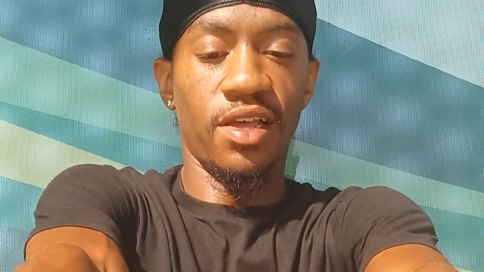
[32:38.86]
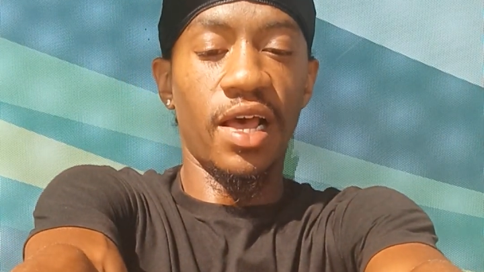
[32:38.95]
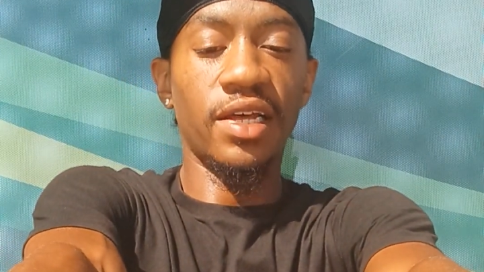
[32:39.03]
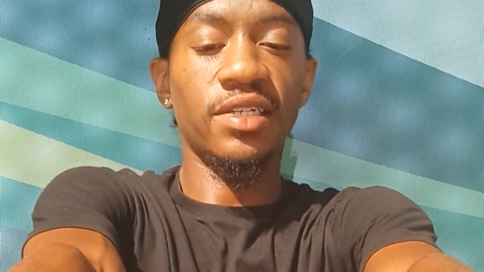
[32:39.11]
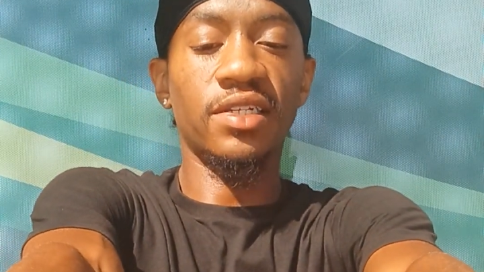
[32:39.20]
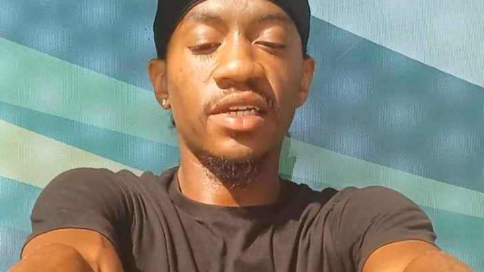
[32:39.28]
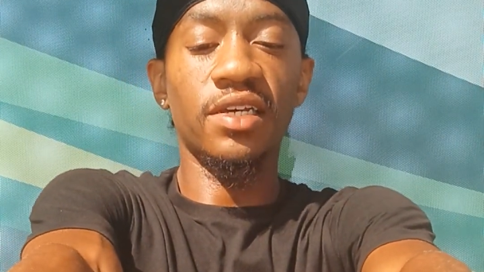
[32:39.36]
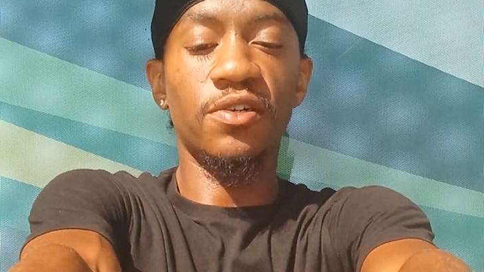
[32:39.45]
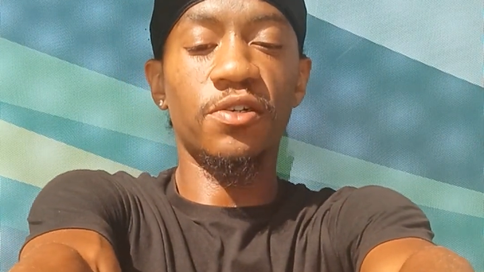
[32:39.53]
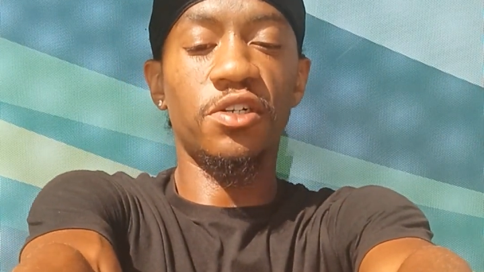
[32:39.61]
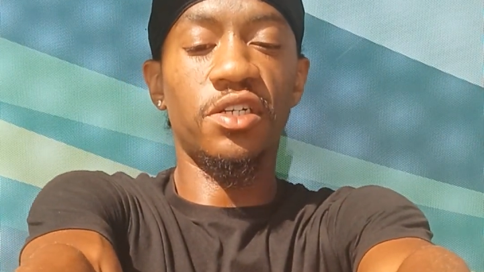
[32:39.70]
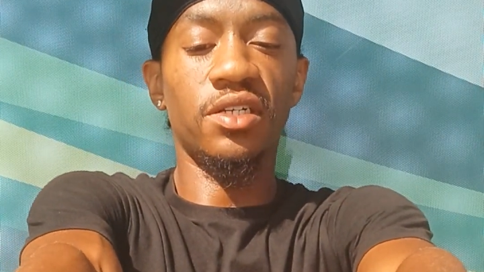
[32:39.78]
as the
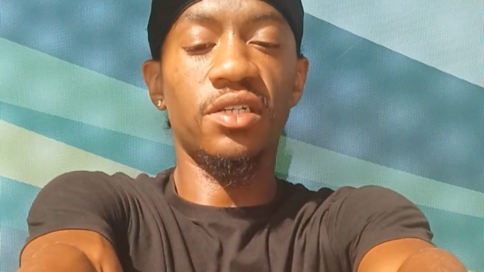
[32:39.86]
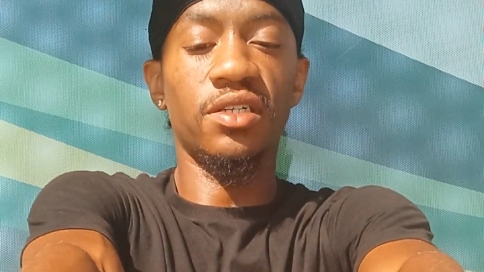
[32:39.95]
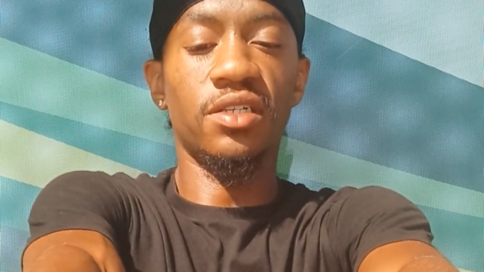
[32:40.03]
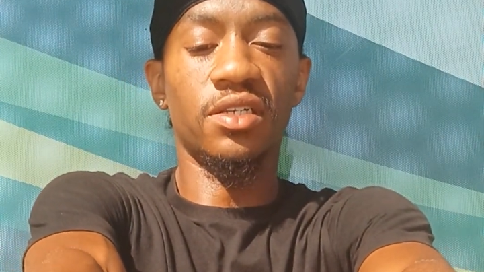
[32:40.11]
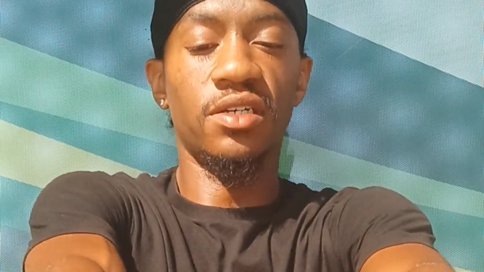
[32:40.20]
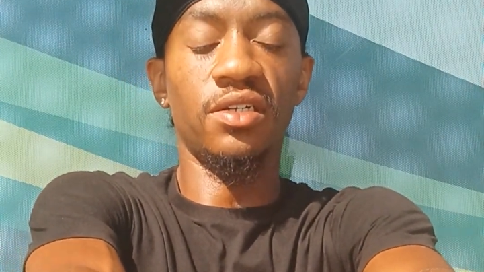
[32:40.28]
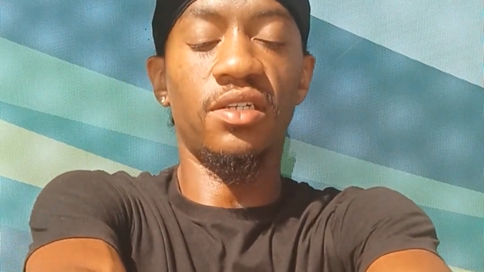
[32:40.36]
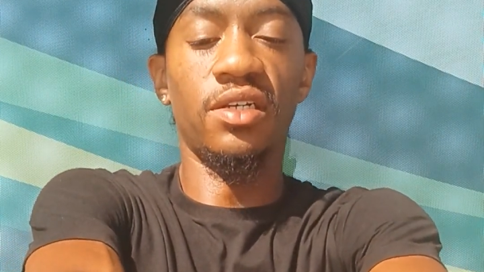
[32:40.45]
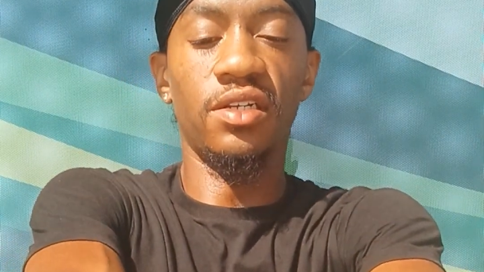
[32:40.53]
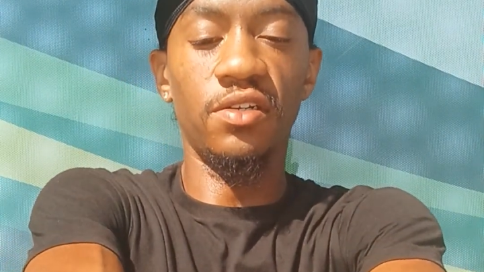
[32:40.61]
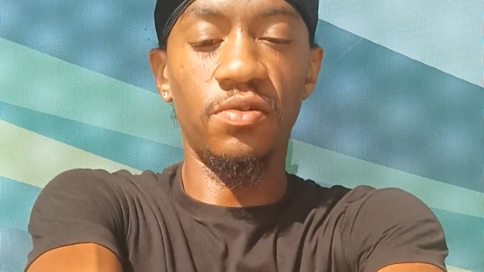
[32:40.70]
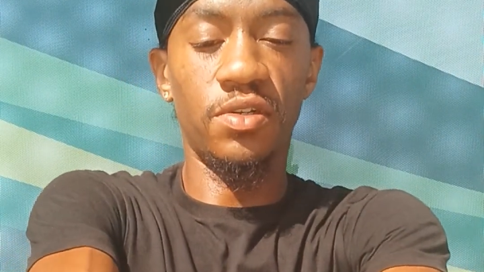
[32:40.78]
energy is
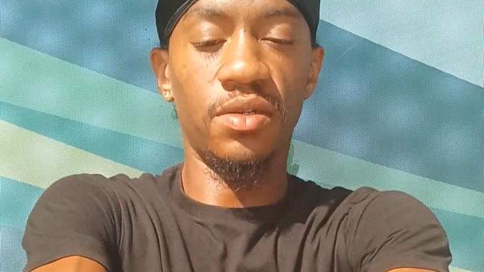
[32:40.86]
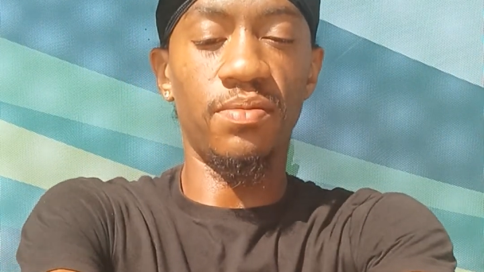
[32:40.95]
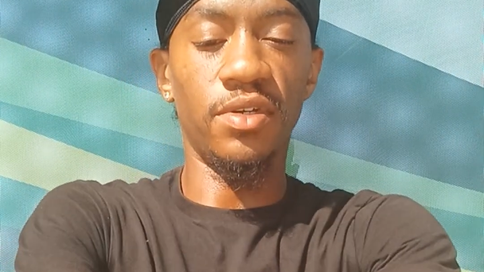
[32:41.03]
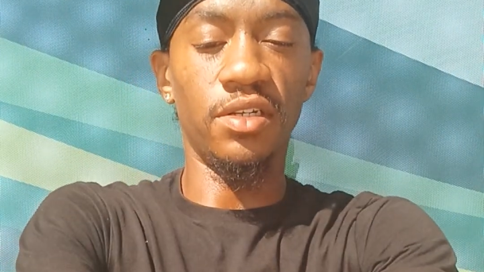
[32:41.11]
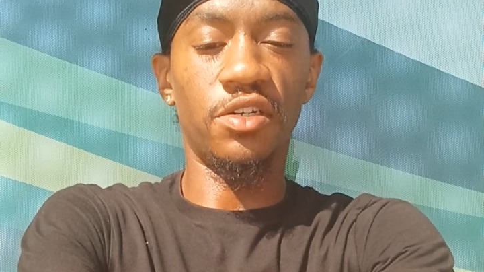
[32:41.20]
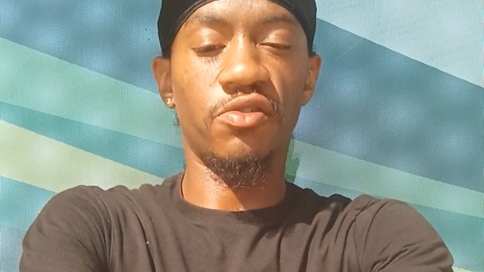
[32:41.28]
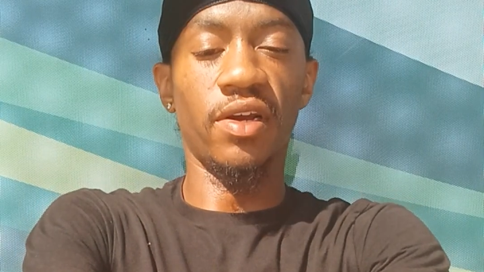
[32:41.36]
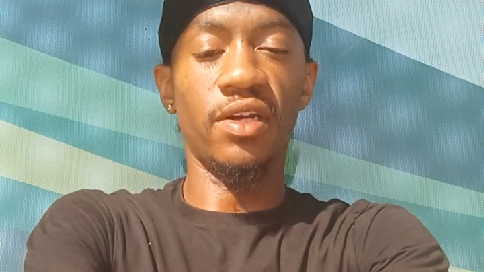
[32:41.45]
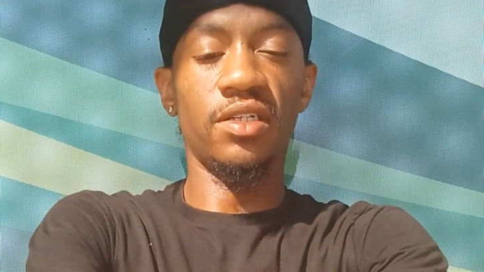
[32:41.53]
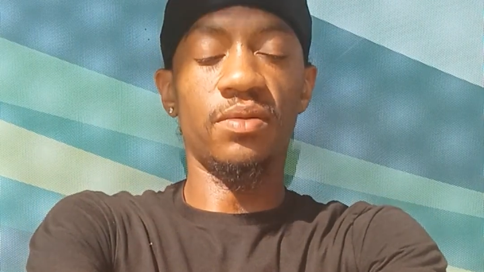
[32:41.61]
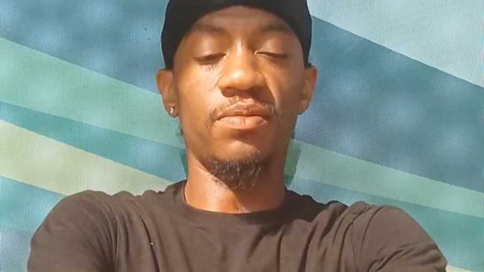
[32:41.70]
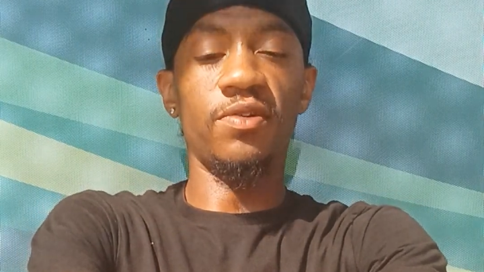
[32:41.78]
continued to be
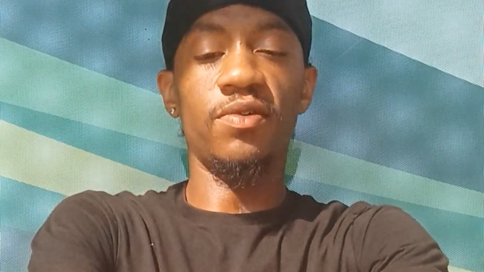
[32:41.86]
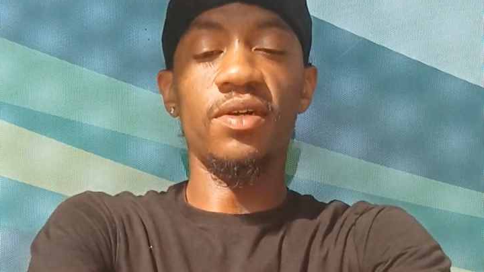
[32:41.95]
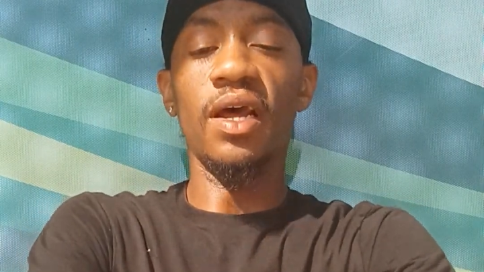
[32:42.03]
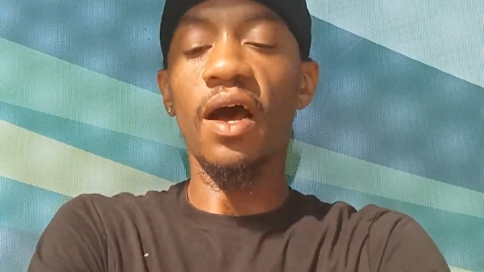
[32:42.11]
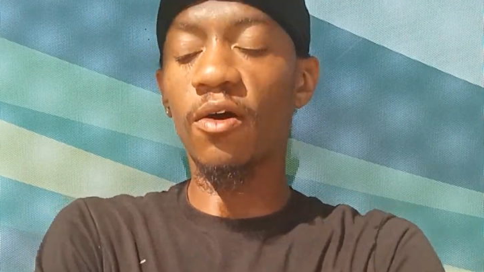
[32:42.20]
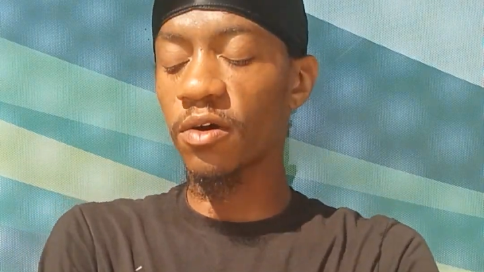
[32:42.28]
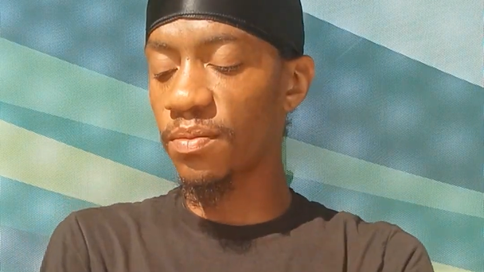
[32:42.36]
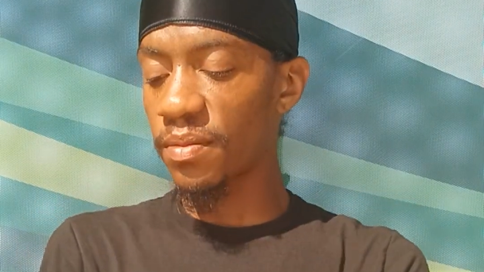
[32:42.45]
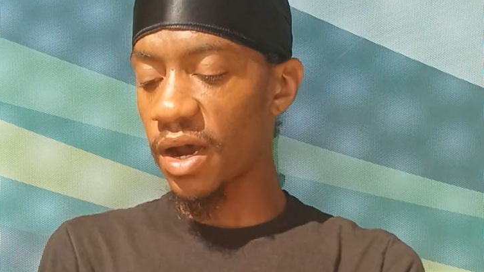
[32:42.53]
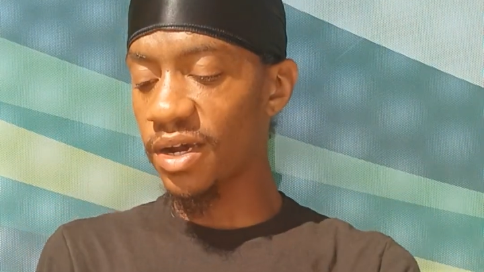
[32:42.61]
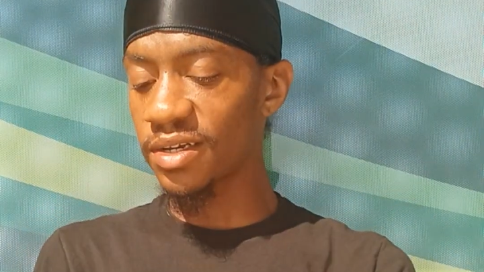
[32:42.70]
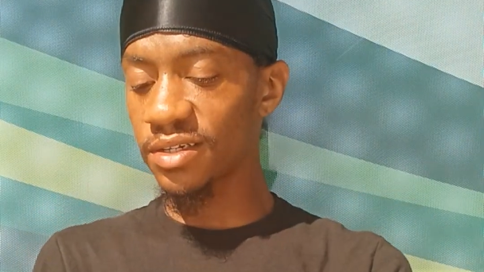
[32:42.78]
transmuted,
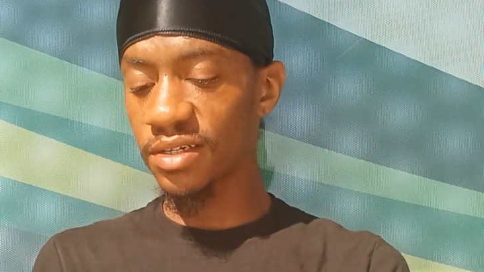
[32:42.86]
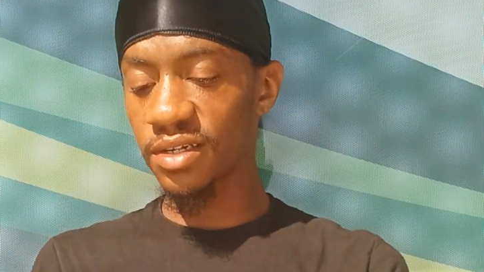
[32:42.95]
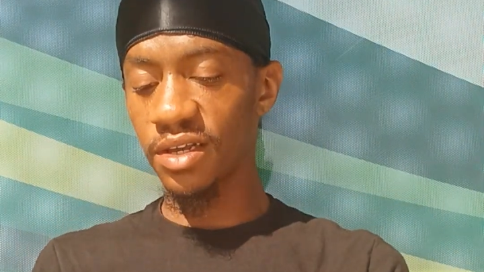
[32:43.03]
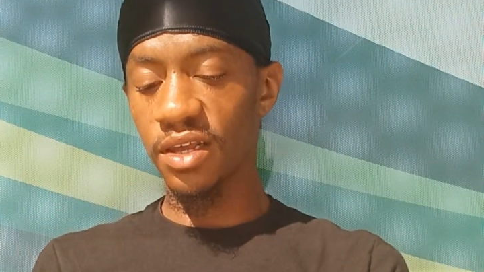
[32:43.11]
alchemized,